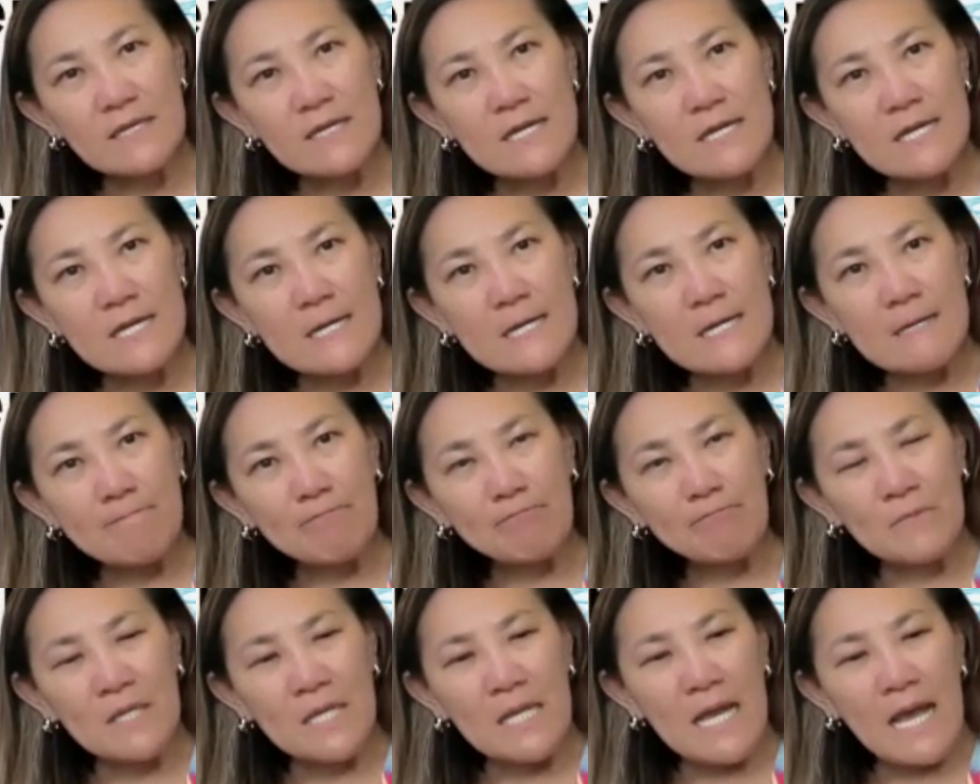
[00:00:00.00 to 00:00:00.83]

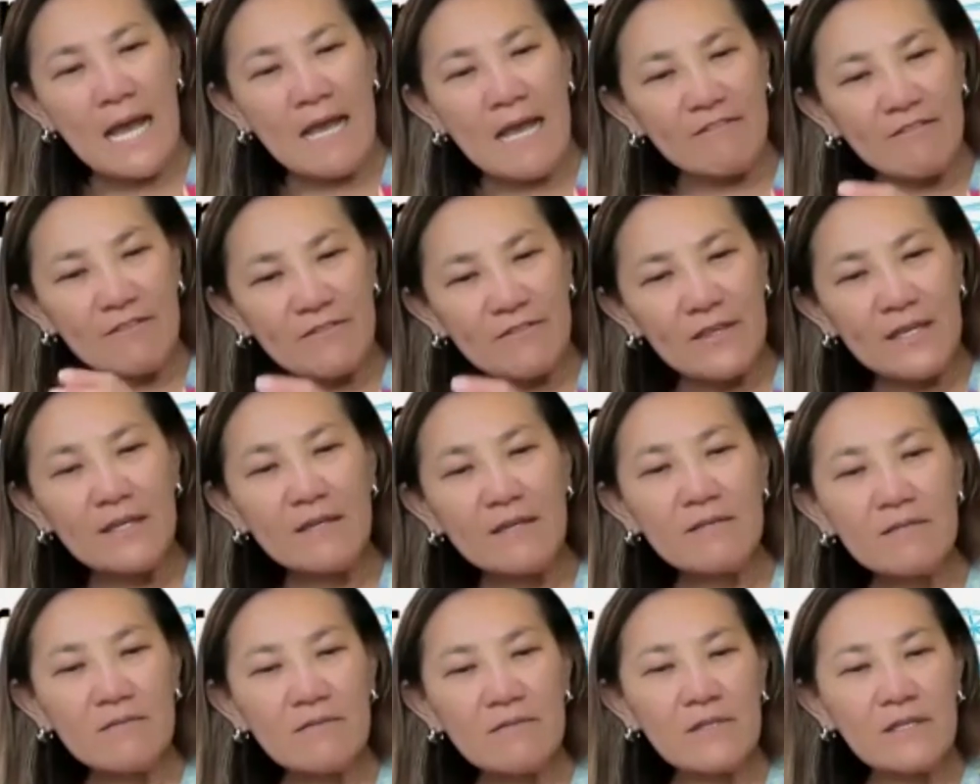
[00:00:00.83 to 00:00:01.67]
I
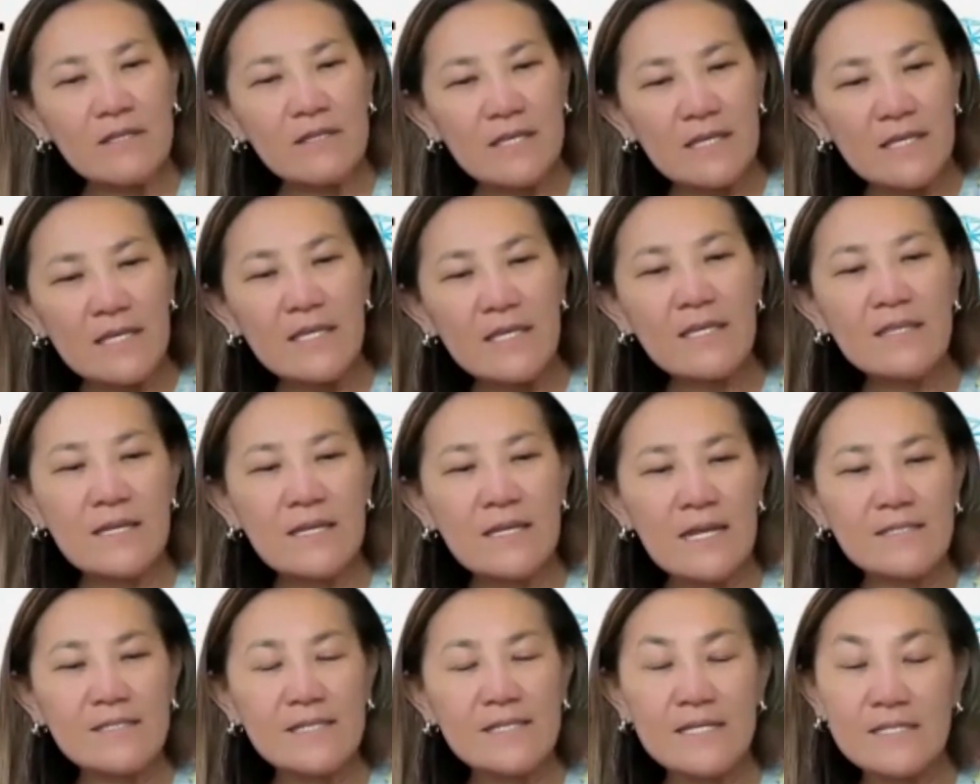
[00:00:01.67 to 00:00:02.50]
think the key that
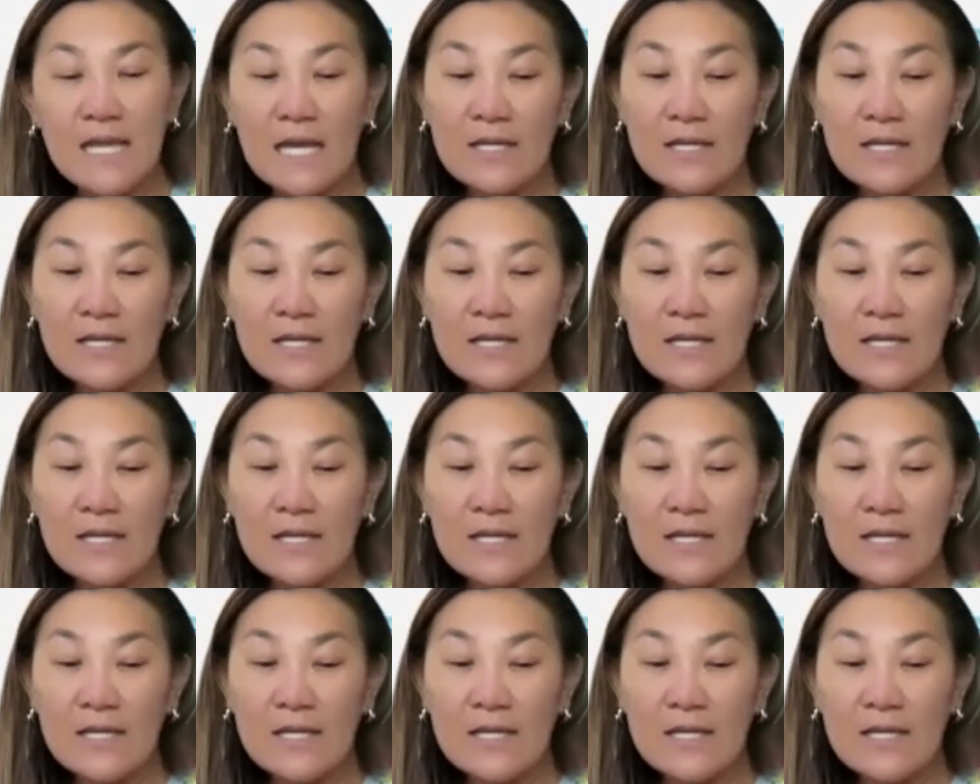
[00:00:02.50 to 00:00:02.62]
I say is